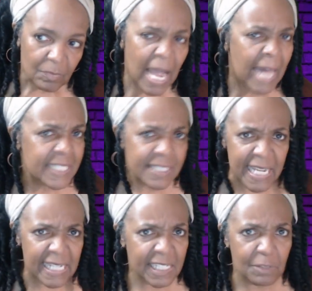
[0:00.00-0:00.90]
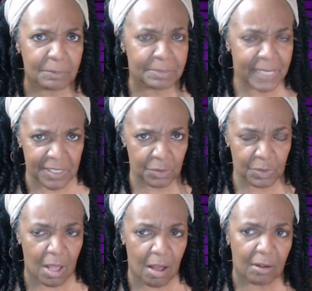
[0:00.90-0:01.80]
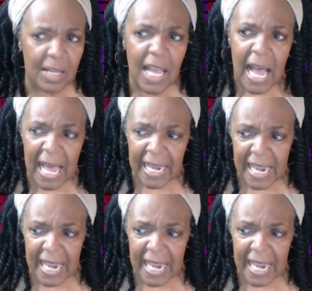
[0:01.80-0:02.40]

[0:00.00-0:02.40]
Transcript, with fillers: I didn't stay at any one place too long. I'd